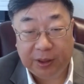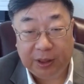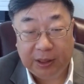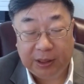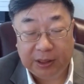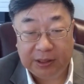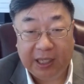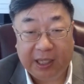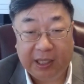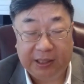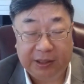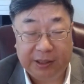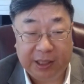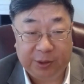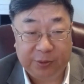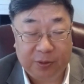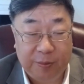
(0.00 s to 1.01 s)
it's not as
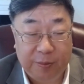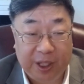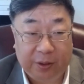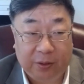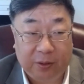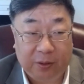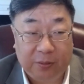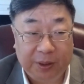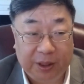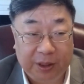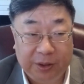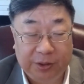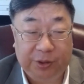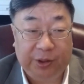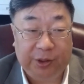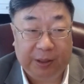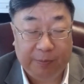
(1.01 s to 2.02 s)
detrimental because
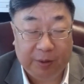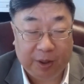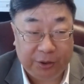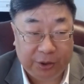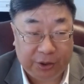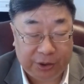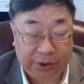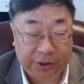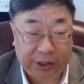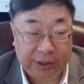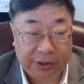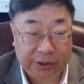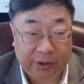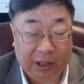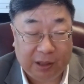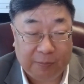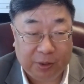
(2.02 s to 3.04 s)
you have others that are still
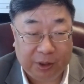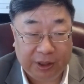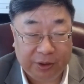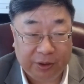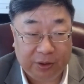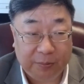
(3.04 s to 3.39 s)
operational.